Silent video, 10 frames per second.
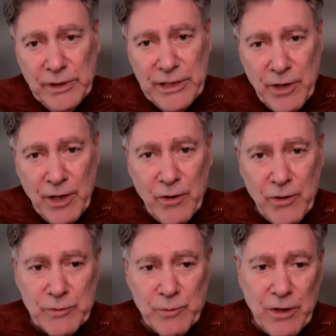only
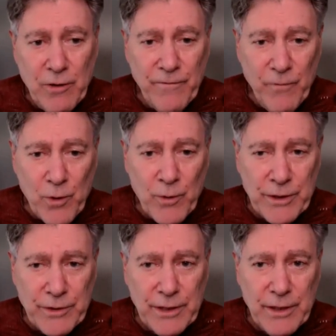know as we go
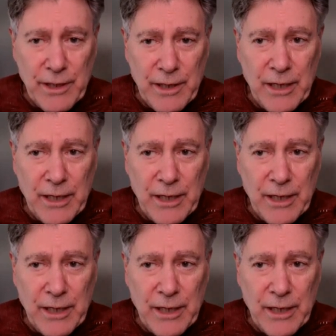forward.